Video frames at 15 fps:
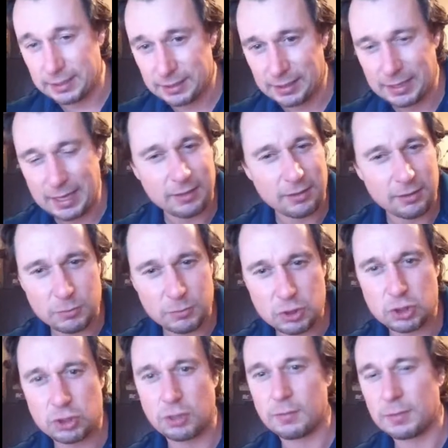Let them
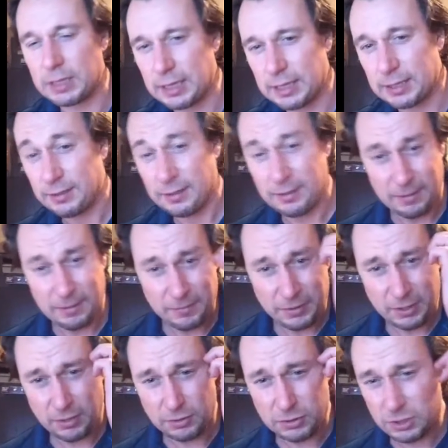germinate. You
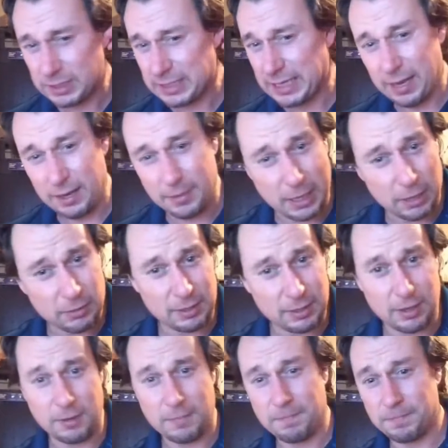know, just get them out
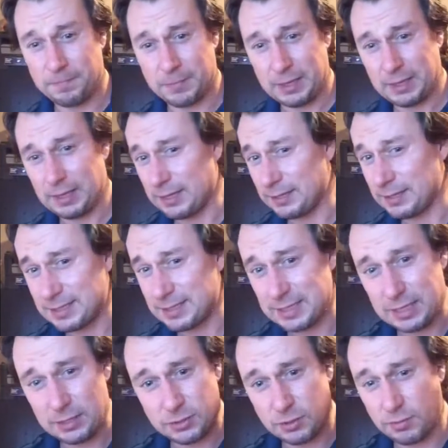there. Let the
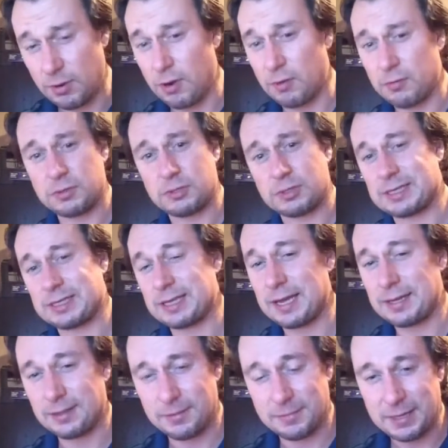seeds grow. Just let
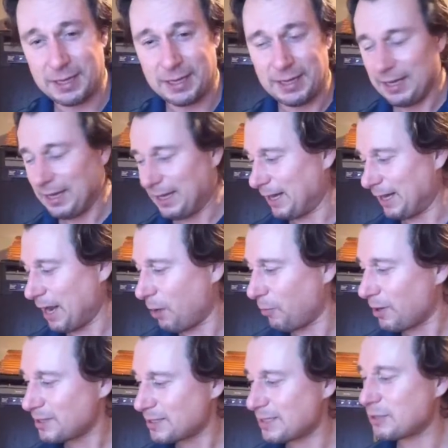them. And I
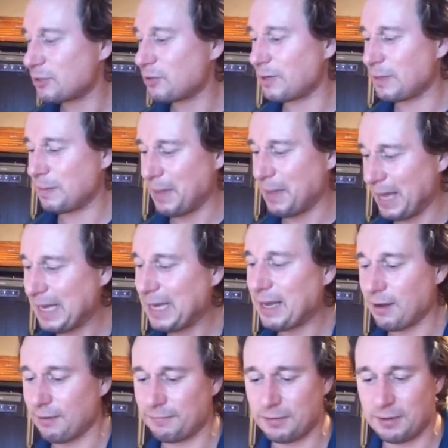wasn't doing many
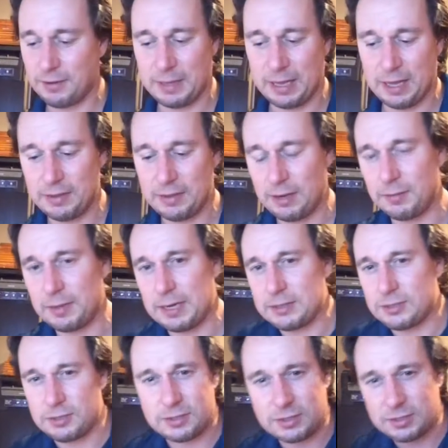of them. And then when I
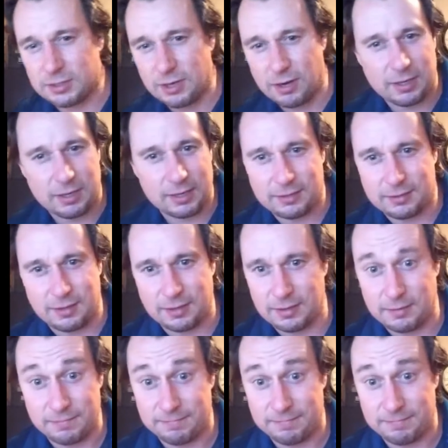just started the